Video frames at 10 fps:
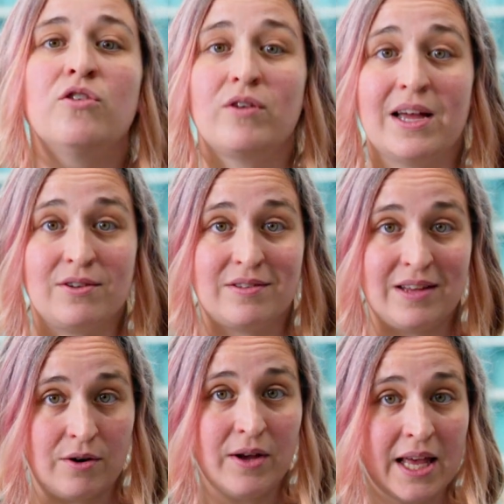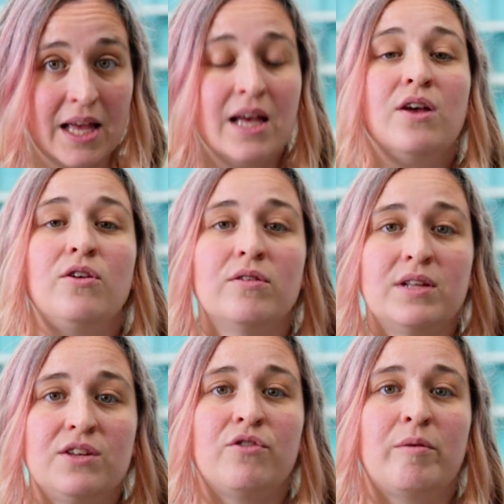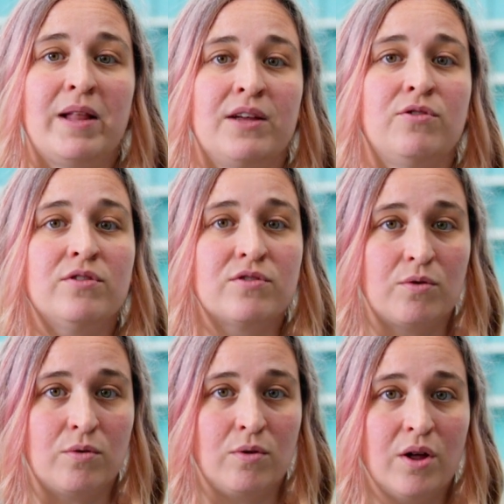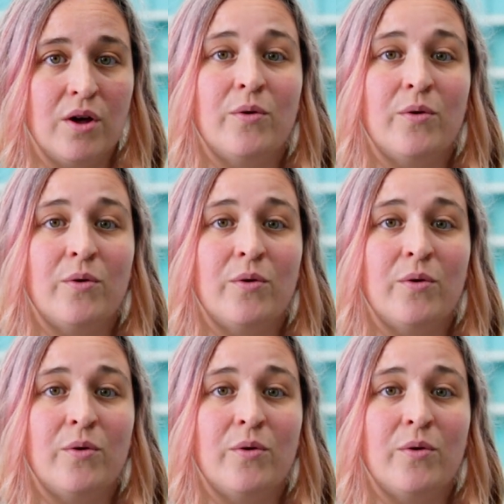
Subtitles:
To get a COE, you'll need to apply to a school,